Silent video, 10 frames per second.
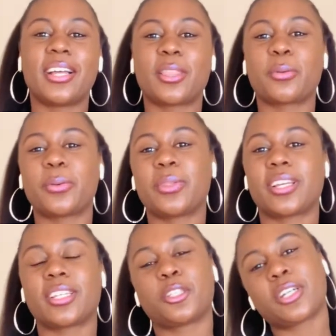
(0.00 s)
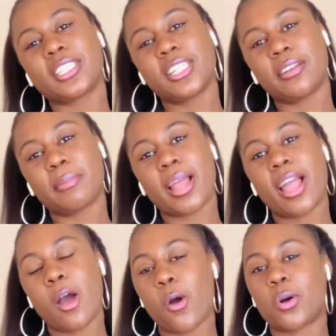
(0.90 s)
through the construction of my
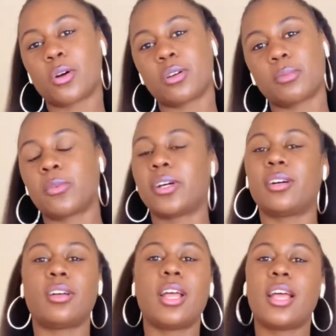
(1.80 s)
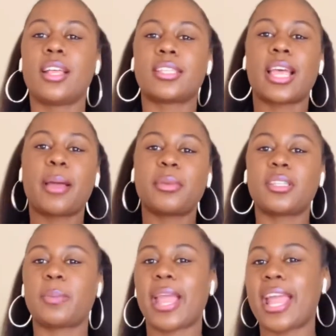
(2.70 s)
home. Well, time has
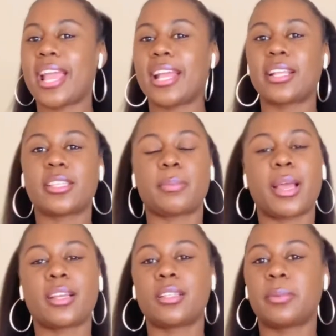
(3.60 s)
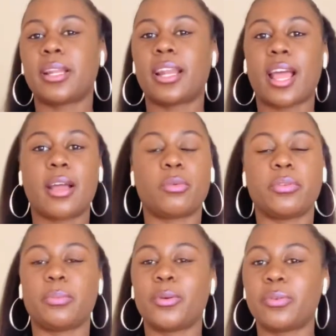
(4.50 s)
passed. My husband and I,
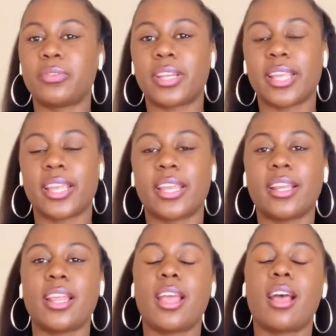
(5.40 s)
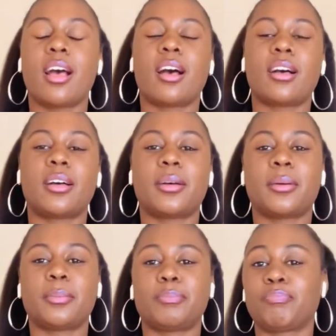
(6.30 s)
we've moved in.
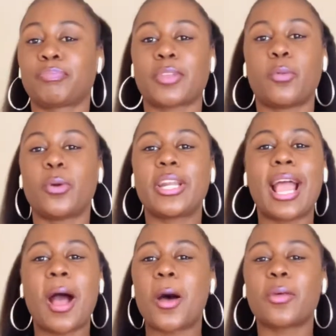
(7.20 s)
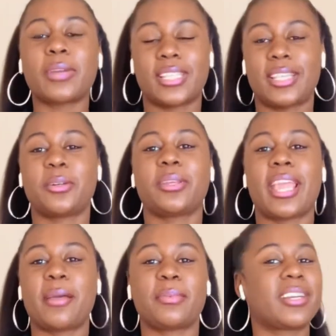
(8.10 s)
We're not all the way settled
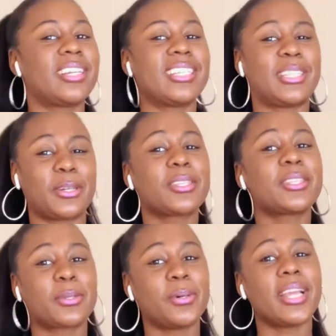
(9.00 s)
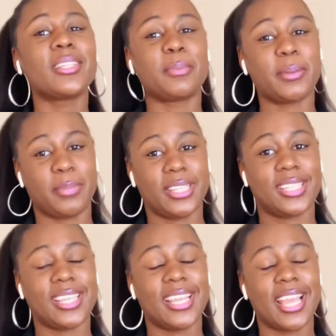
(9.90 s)
yet because nursing school has been
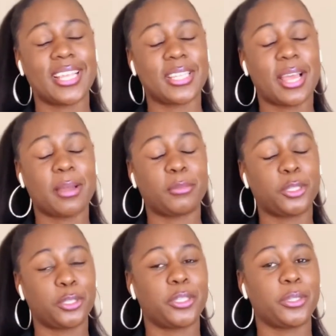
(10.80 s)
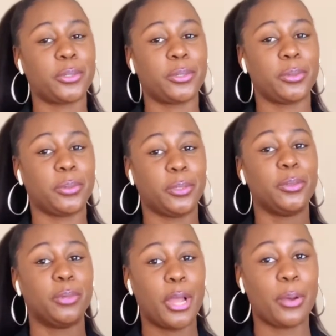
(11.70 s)
busy, as I'm sure you
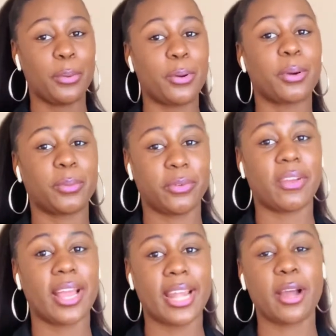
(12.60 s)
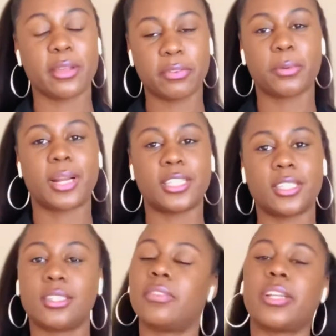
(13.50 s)
know or will find out if you're watching
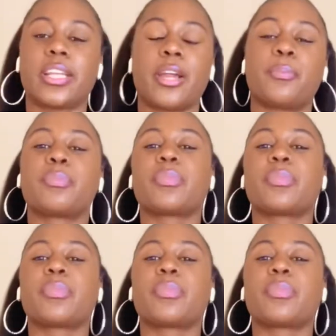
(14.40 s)
this video.